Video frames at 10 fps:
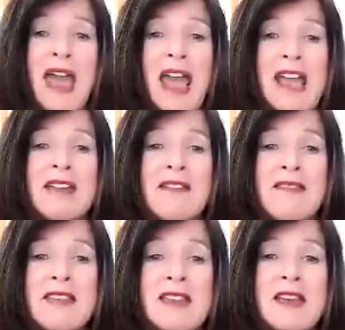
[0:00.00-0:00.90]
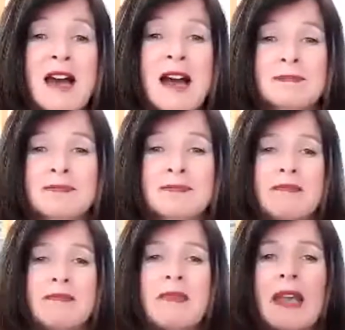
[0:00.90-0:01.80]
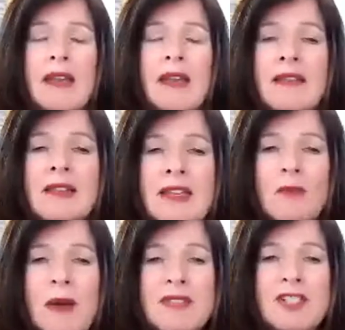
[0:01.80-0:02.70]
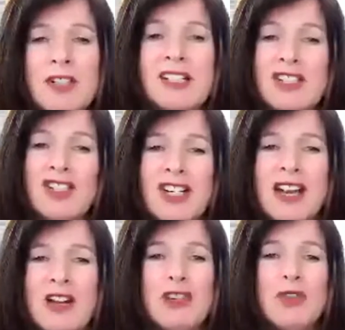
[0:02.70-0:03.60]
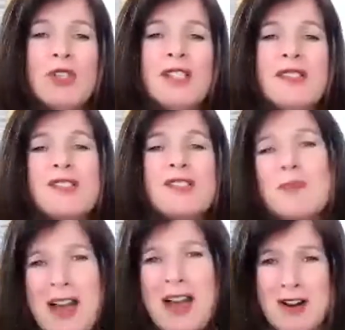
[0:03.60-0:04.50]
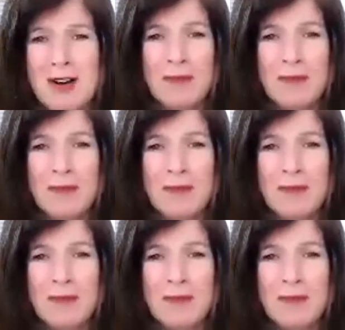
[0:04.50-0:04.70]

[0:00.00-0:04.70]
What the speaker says: In the Webster Dictionary, to conspire,